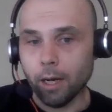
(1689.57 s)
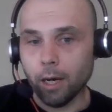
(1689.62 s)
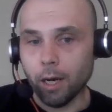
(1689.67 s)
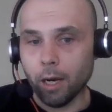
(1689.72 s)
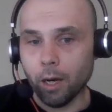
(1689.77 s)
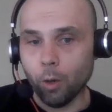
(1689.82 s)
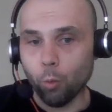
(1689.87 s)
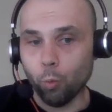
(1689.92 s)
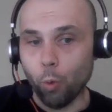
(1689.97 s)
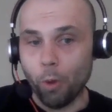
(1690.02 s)

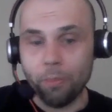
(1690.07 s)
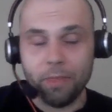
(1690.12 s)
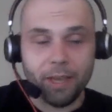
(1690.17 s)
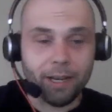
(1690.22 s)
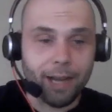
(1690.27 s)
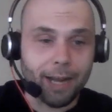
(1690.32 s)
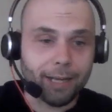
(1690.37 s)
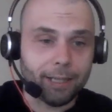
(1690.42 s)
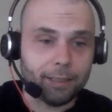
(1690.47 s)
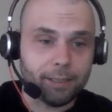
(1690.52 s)
one
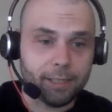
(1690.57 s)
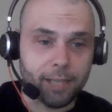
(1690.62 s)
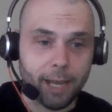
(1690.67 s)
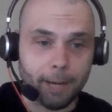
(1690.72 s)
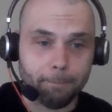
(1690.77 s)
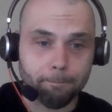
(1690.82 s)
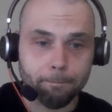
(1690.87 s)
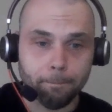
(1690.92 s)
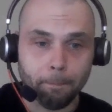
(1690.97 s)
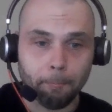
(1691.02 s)
thing I can
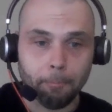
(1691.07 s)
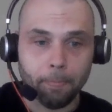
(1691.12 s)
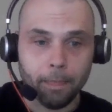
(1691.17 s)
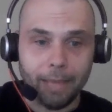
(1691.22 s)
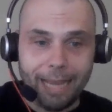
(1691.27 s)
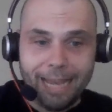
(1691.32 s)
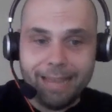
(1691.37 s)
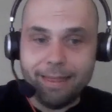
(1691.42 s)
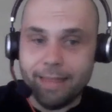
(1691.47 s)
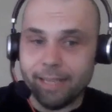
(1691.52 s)
say,
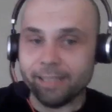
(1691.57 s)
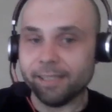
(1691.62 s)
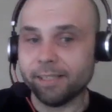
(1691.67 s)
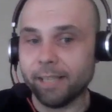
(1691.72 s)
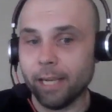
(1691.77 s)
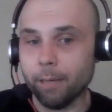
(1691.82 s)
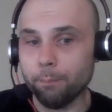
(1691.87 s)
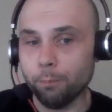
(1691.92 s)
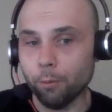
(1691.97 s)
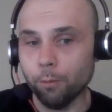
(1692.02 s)
in this
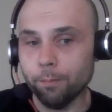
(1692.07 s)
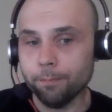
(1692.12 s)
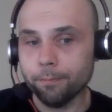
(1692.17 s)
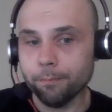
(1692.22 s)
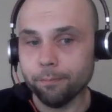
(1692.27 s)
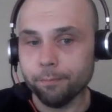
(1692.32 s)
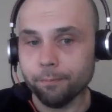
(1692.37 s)
sample,